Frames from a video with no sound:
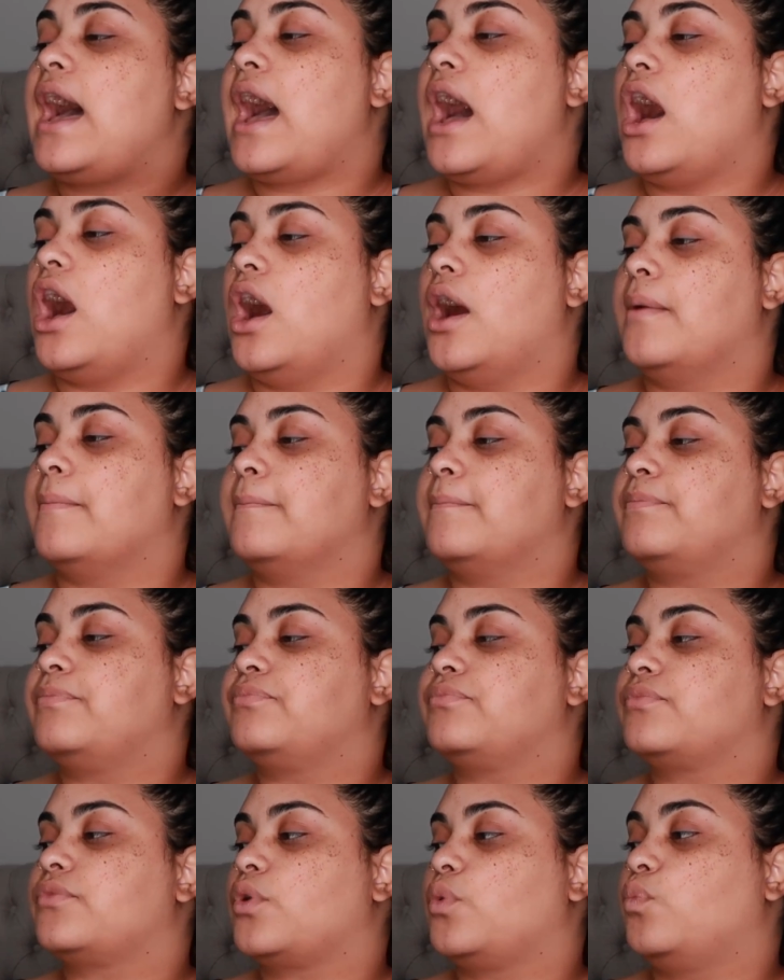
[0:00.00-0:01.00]

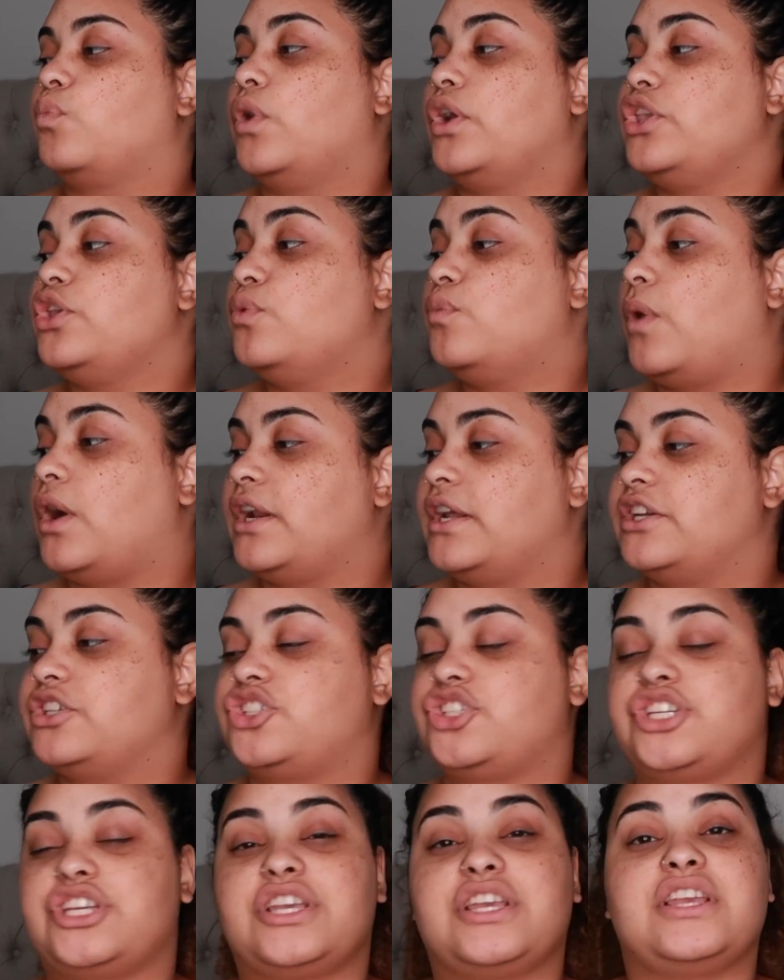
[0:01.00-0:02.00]
what you want to
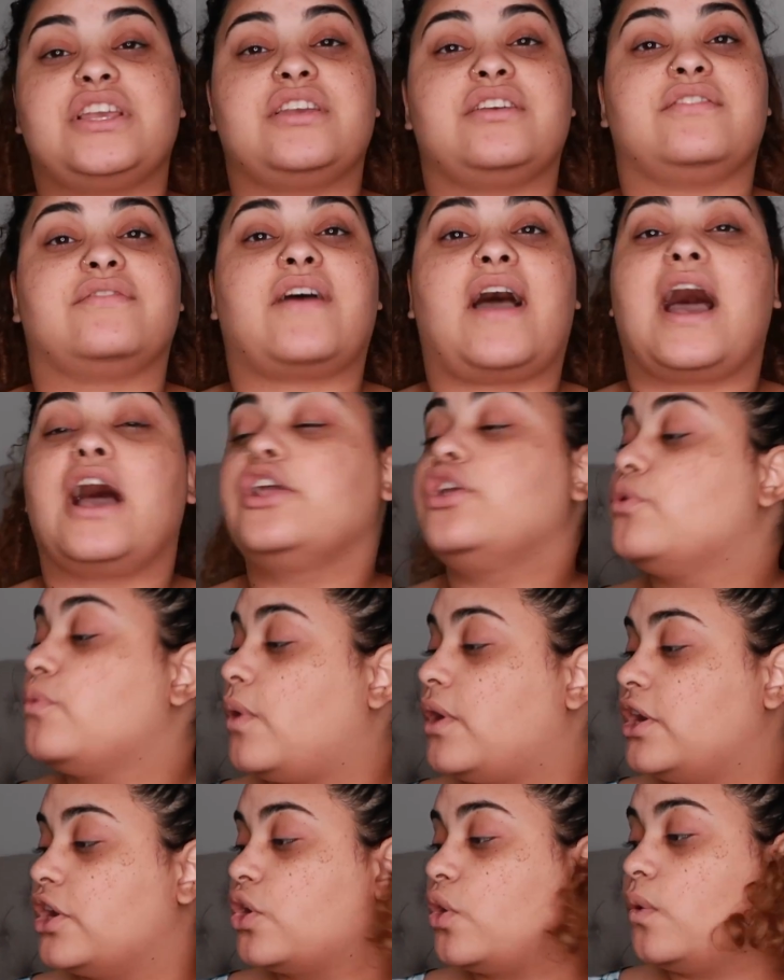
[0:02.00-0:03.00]
achieve, how you
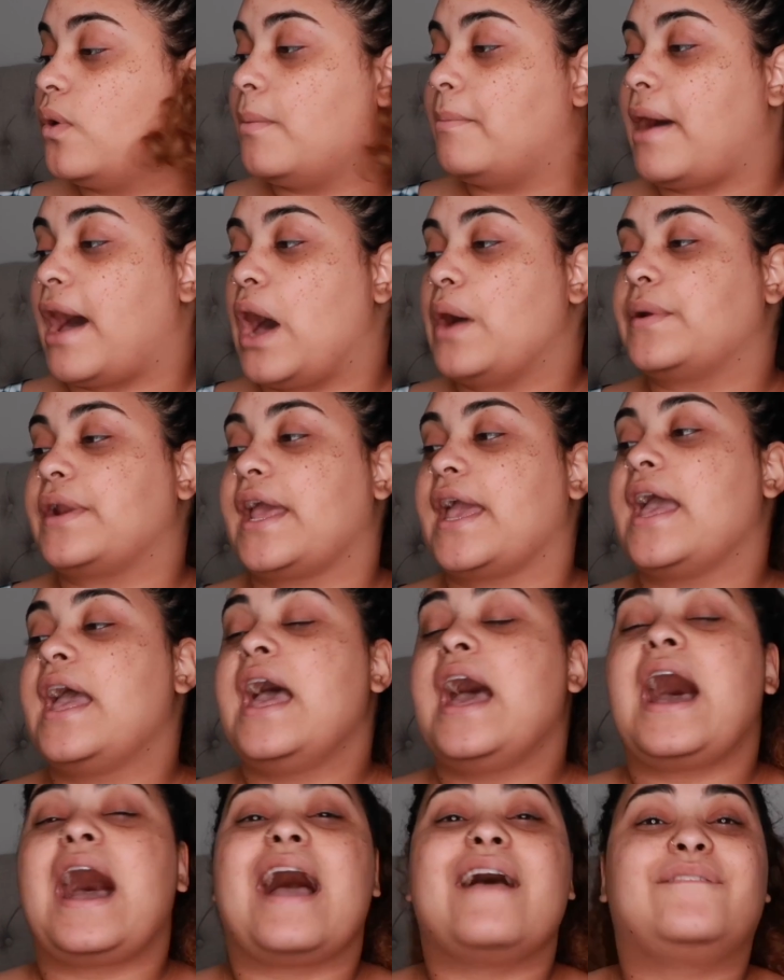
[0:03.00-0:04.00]
want to go about it.
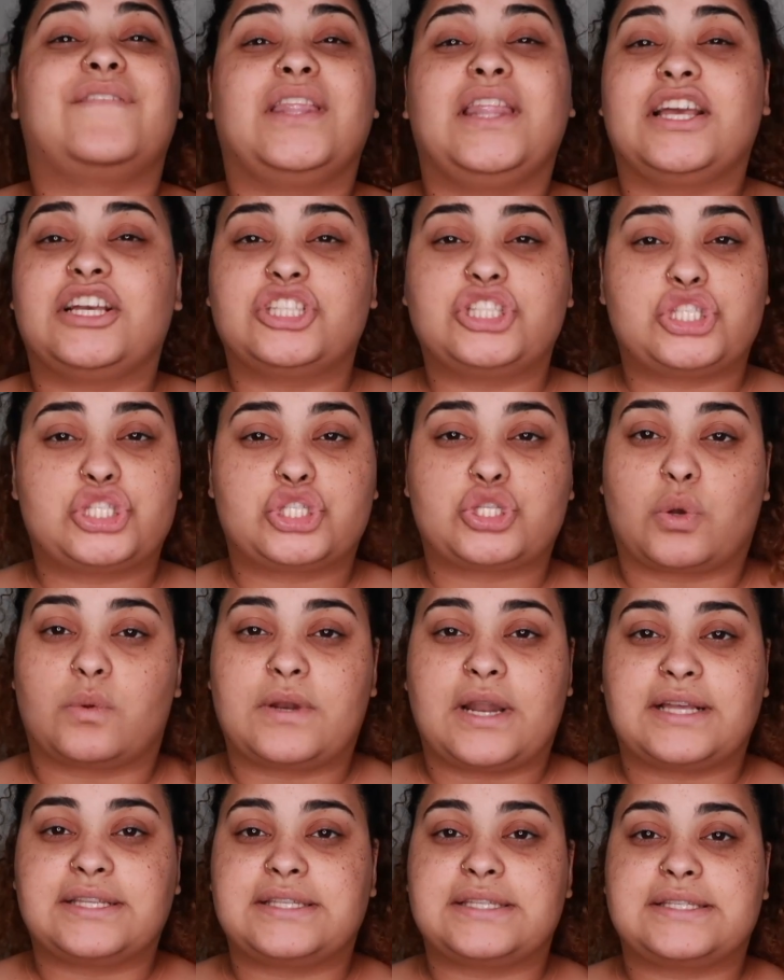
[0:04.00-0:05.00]
I feel like it's so
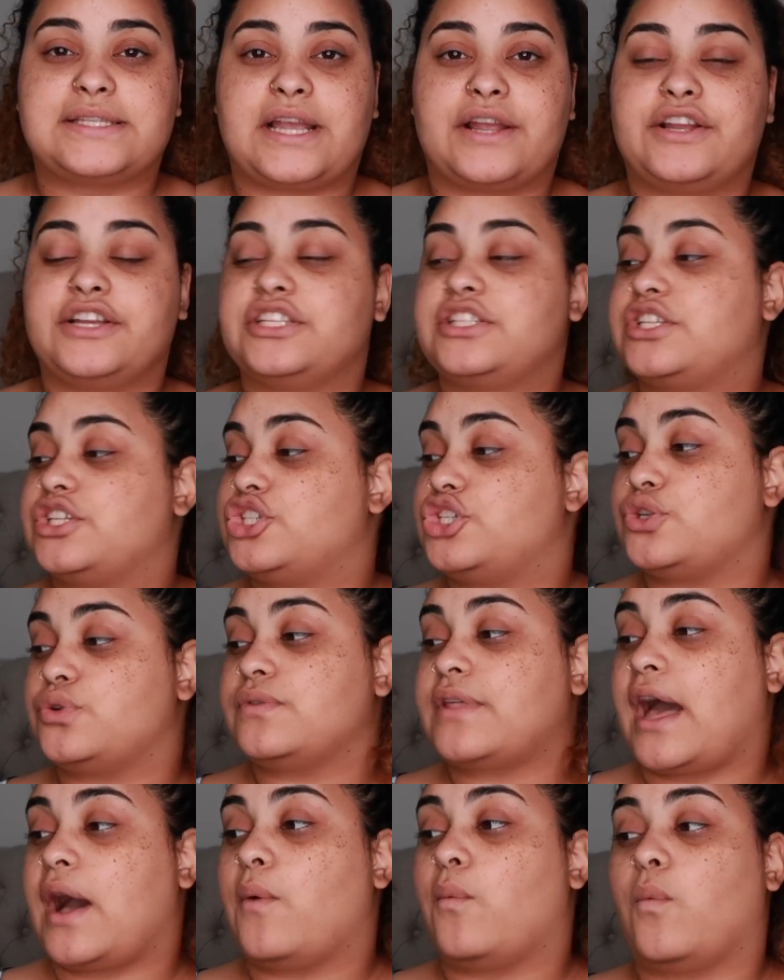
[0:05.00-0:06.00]
necessary to
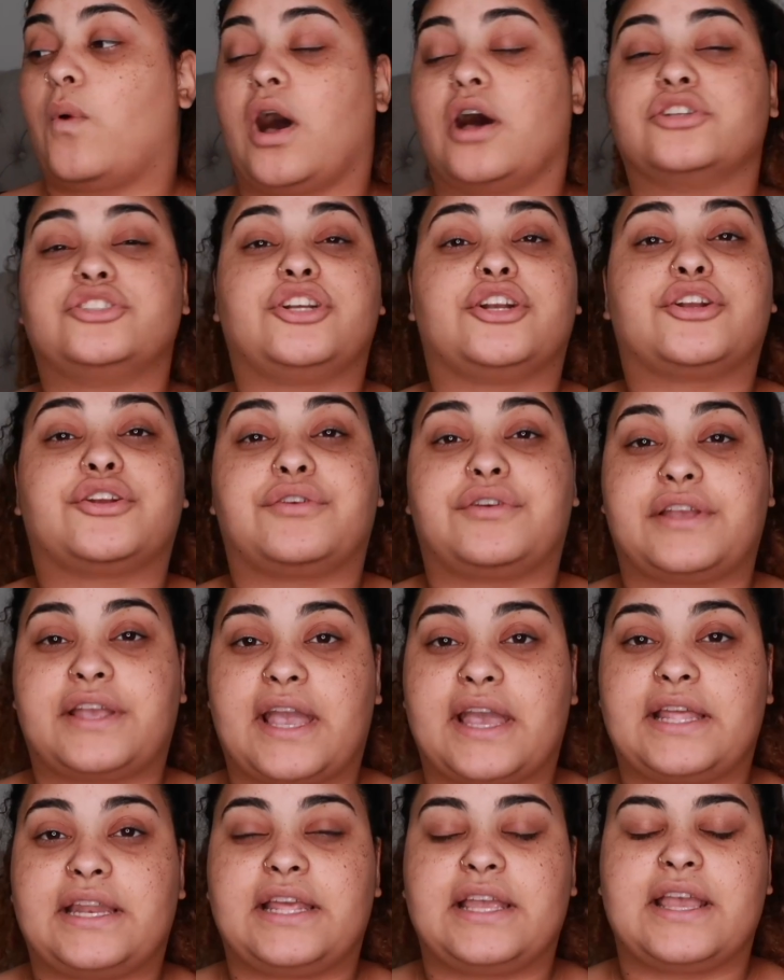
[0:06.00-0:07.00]
do that while you're
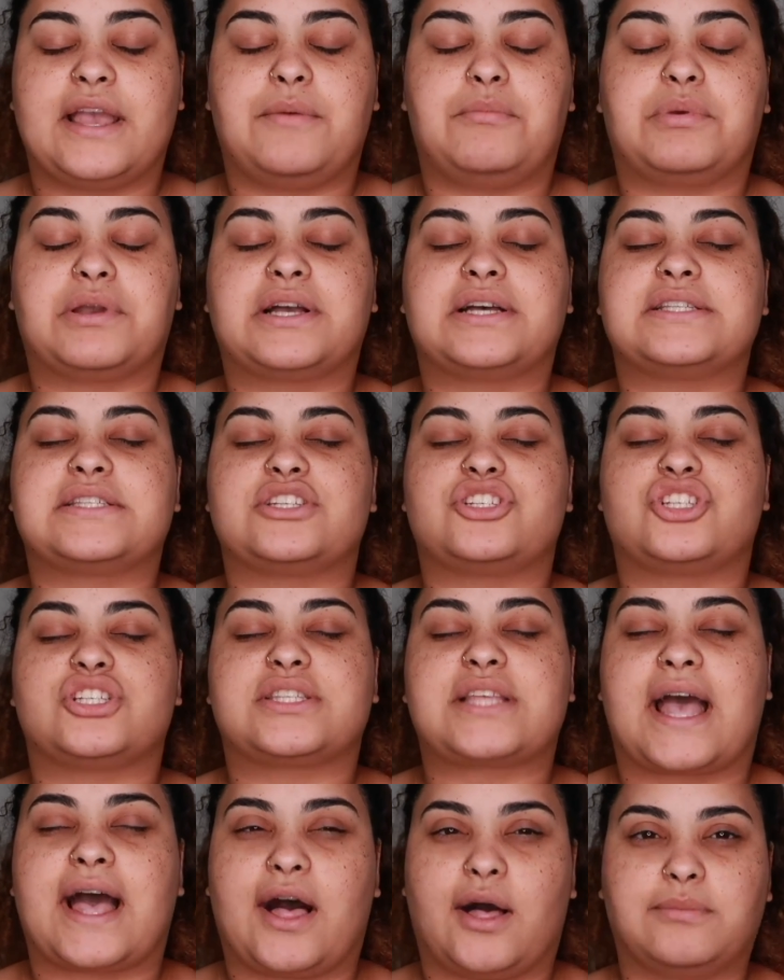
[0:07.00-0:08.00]
creating it, because it
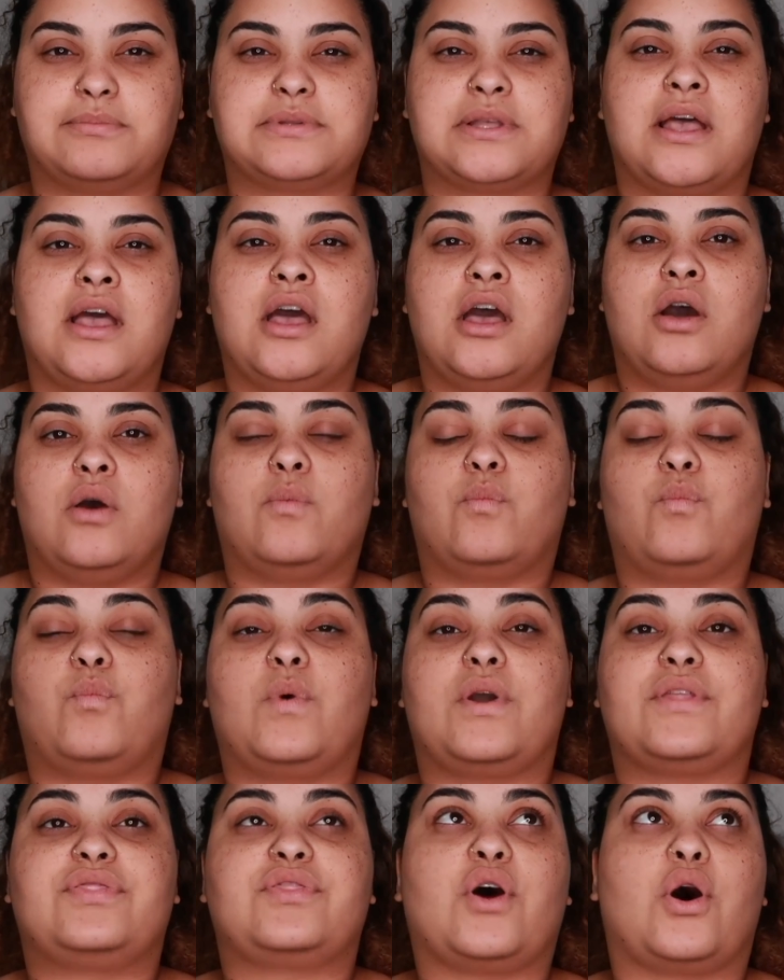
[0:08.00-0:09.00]
just helps
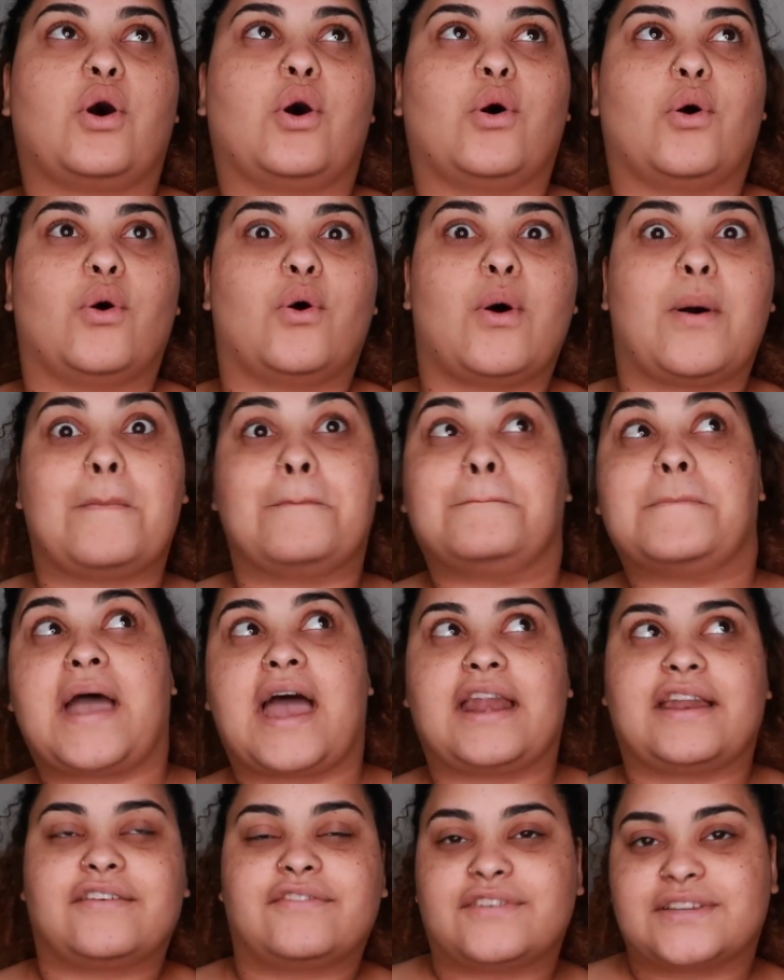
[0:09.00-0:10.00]
with the whole
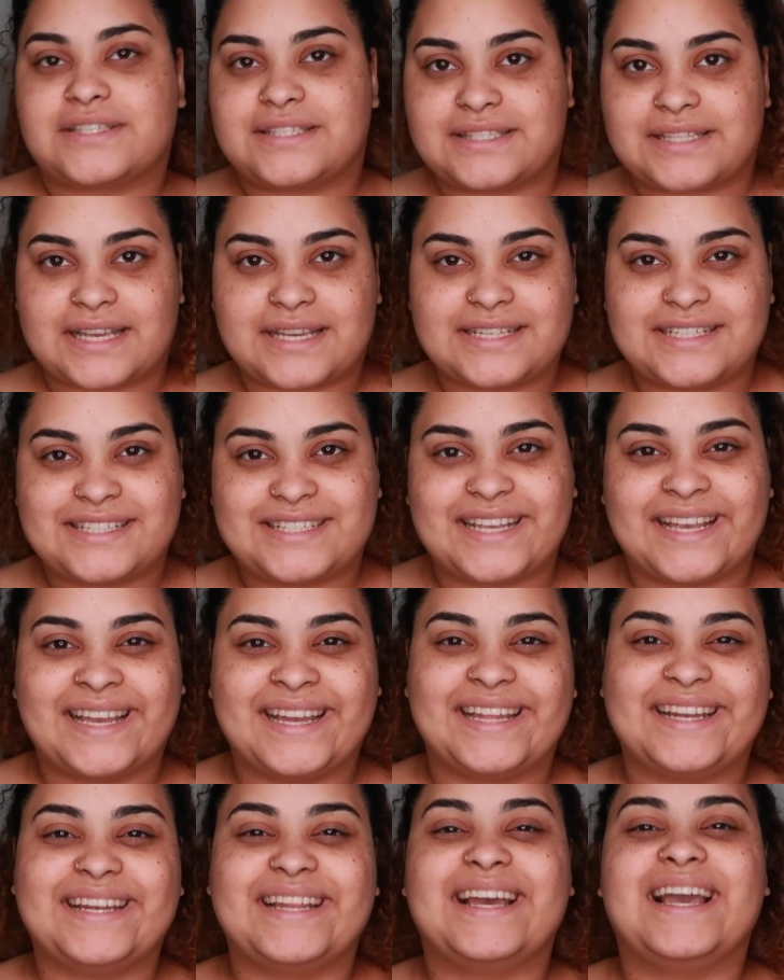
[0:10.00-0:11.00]

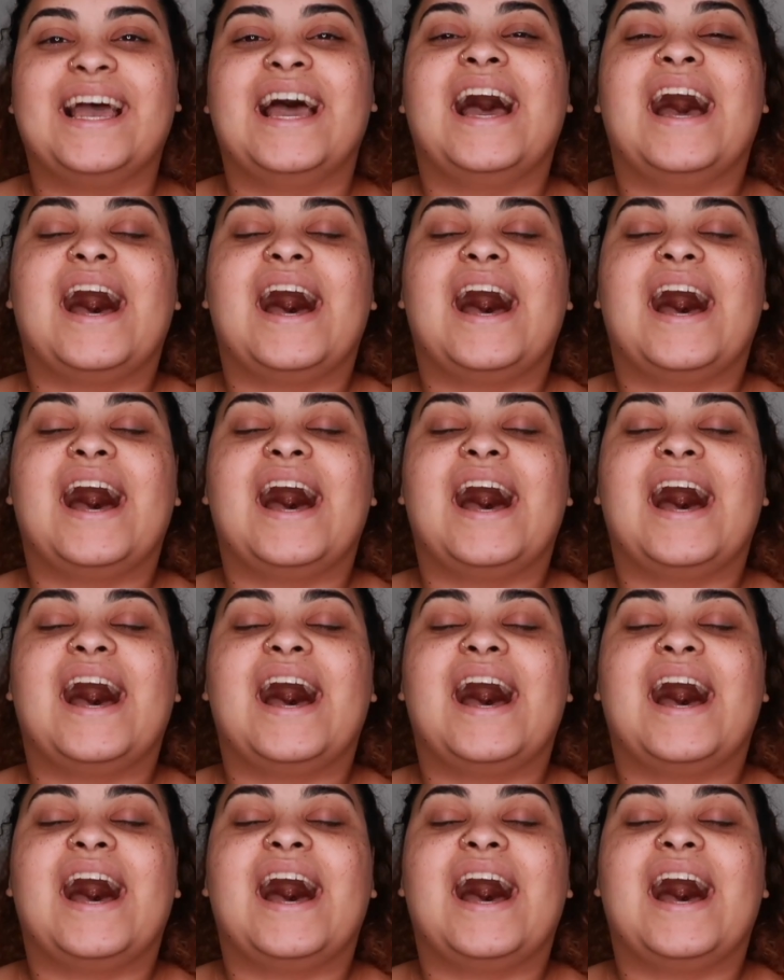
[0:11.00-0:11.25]
manifestation.